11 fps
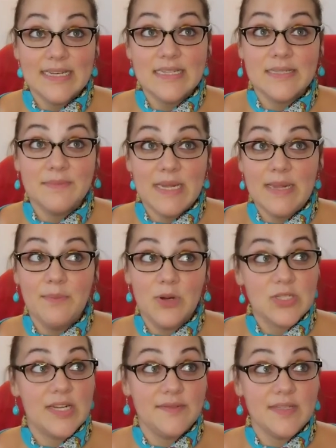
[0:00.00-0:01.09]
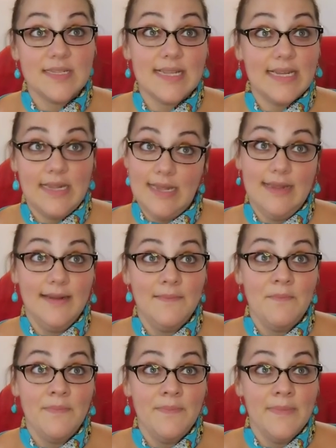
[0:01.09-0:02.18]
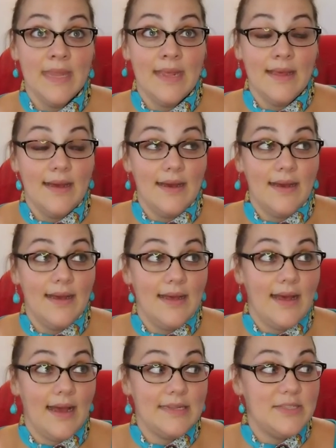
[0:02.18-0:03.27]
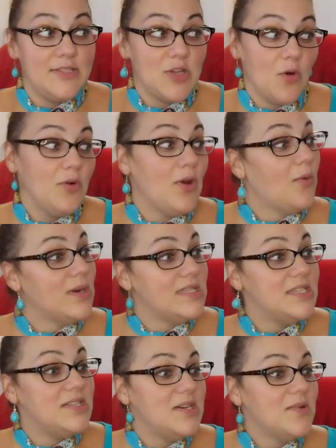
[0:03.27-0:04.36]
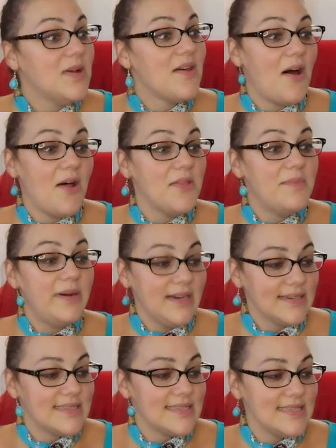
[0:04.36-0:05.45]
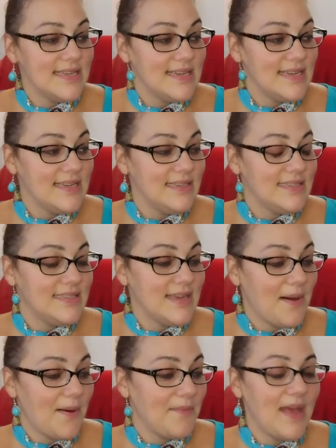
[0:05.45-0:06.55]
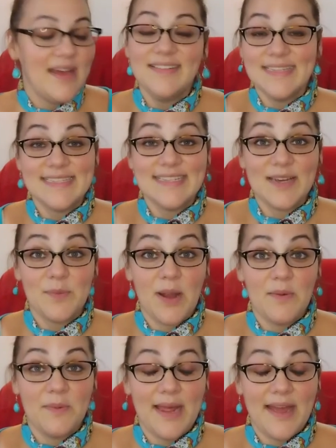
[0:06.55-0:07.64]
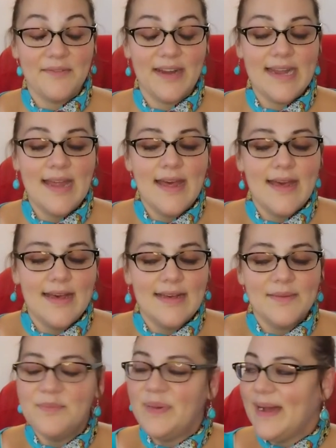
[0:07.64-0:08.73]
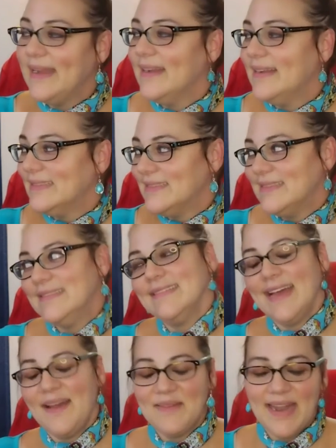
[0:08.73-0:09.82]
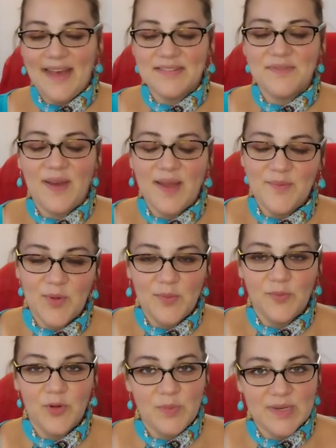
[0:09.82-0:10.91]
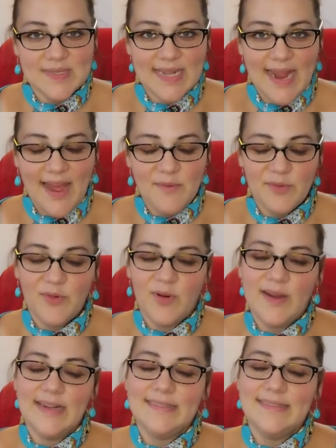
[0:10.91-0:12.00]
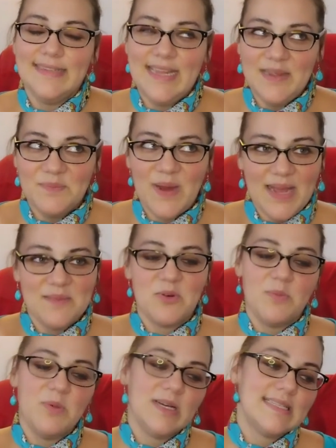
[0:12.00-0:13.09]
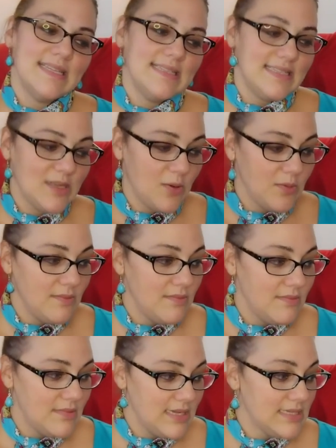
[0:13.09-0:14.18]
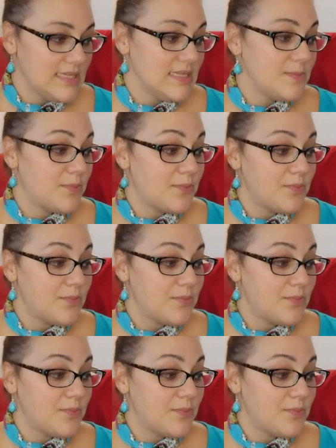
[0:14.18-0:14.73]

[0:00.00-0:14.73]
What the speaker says: as many bookshelves as I need. I don't know what to do with all the books. So, and this is a good problem to have, right? But I'm going to have to find room for the books that I have before I keep buying more books, and so this is